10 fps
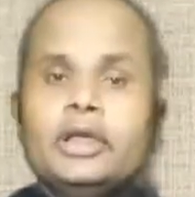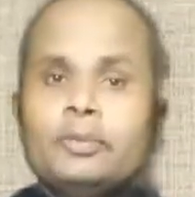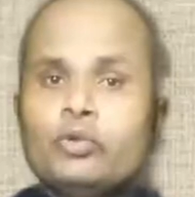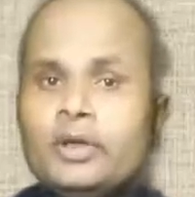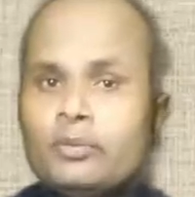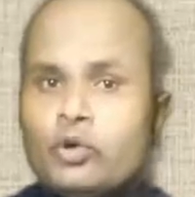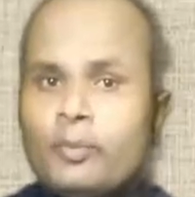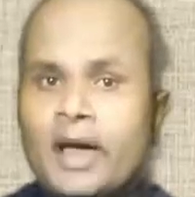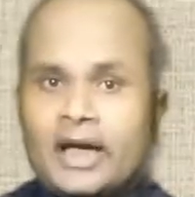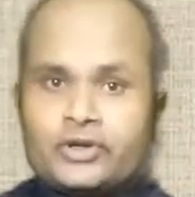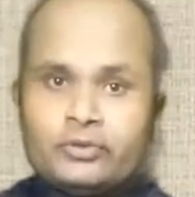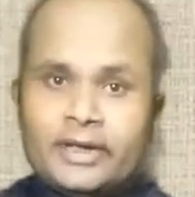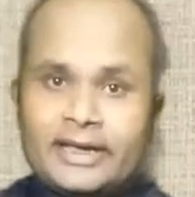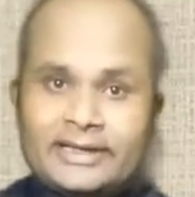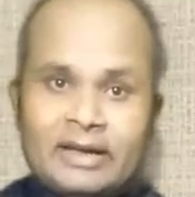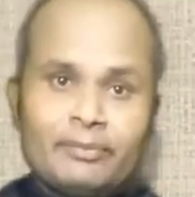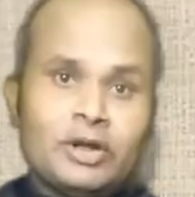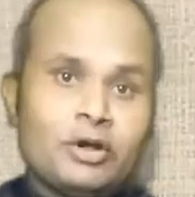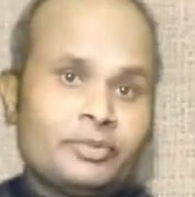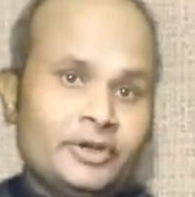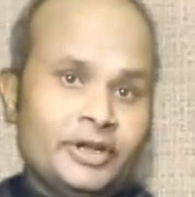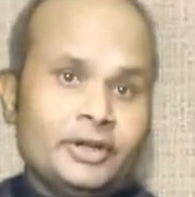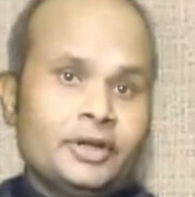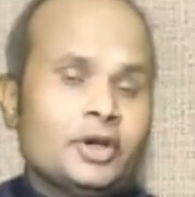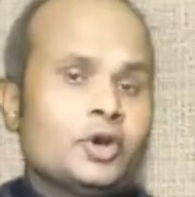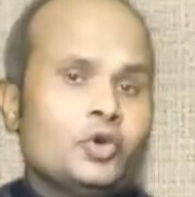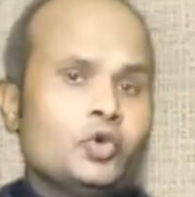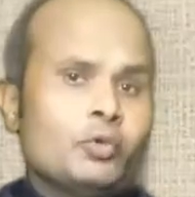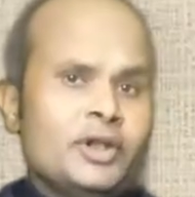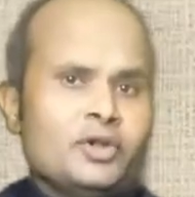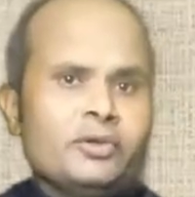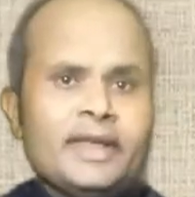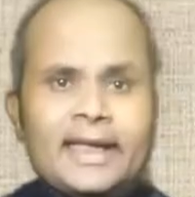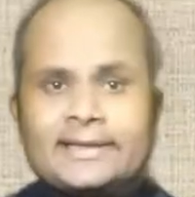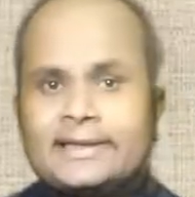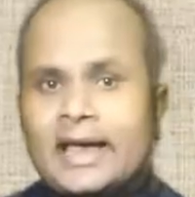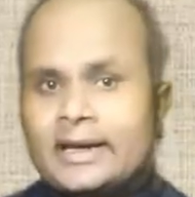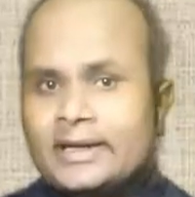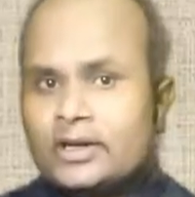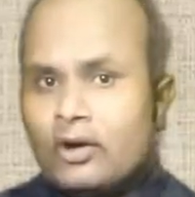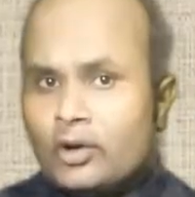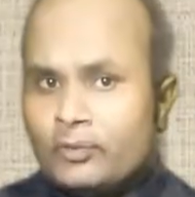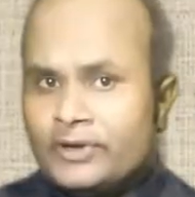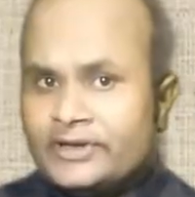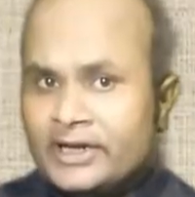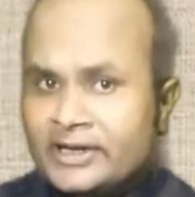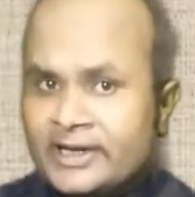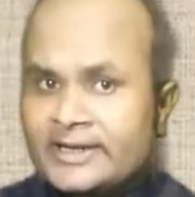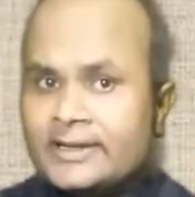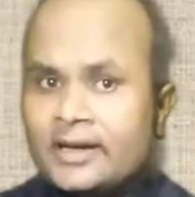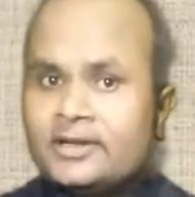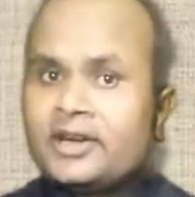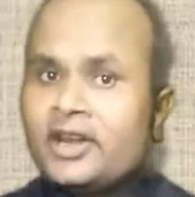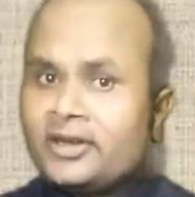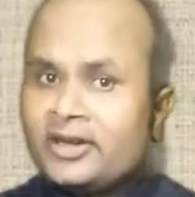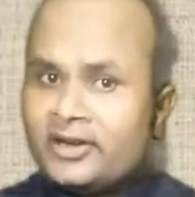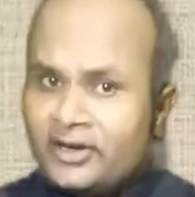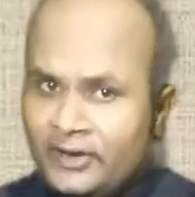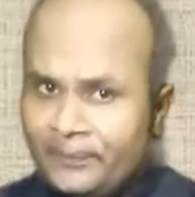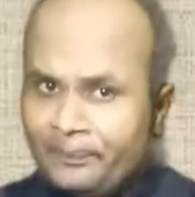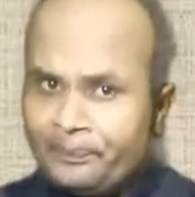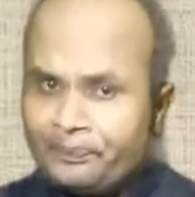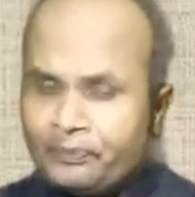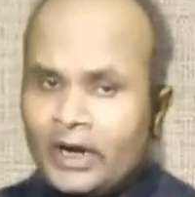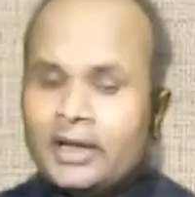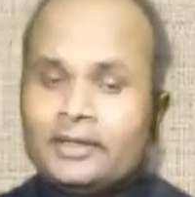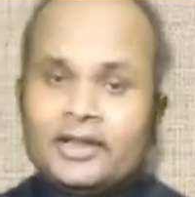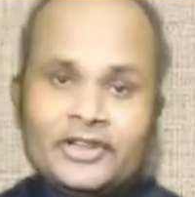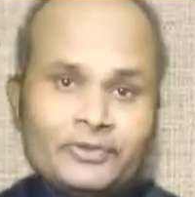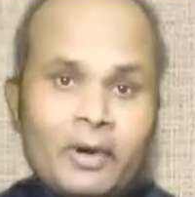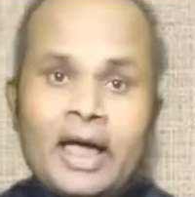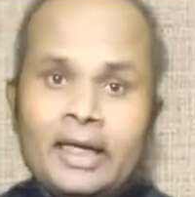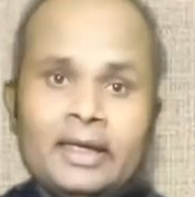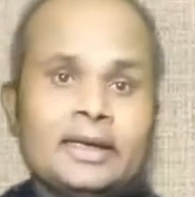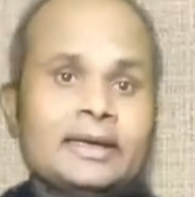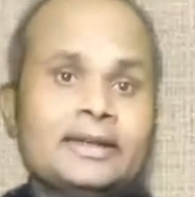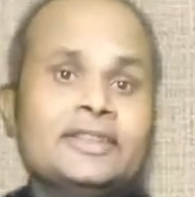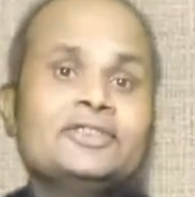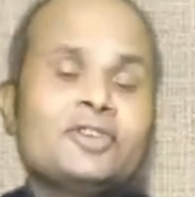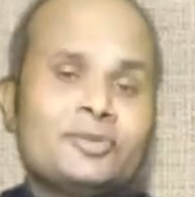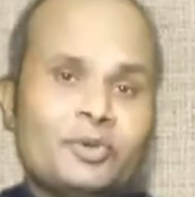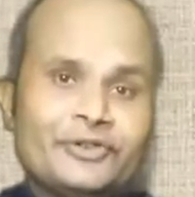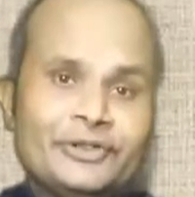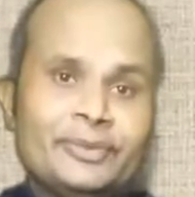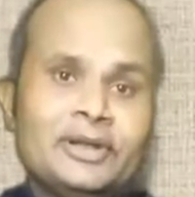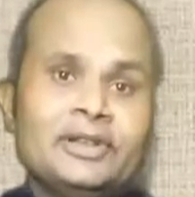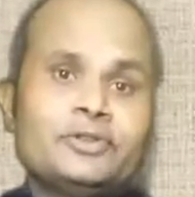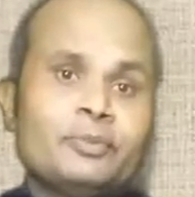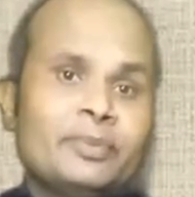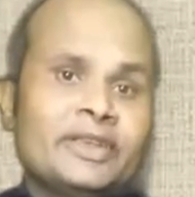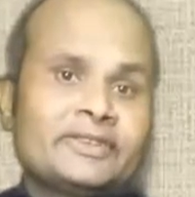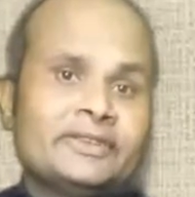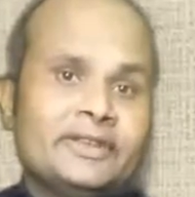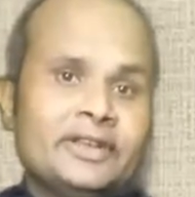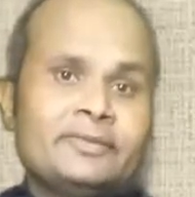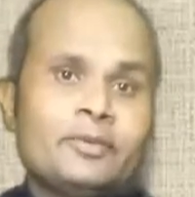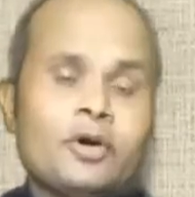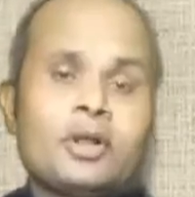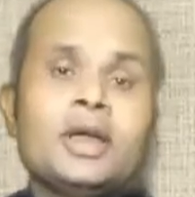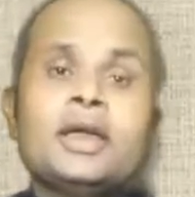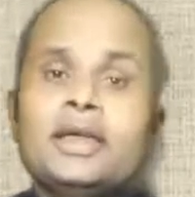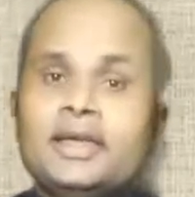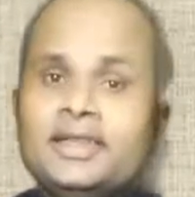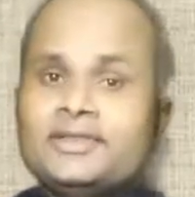we move back to the example of tea, do we know the exact date on which Indians started drinking tea? That is why it is not possible to fix date for each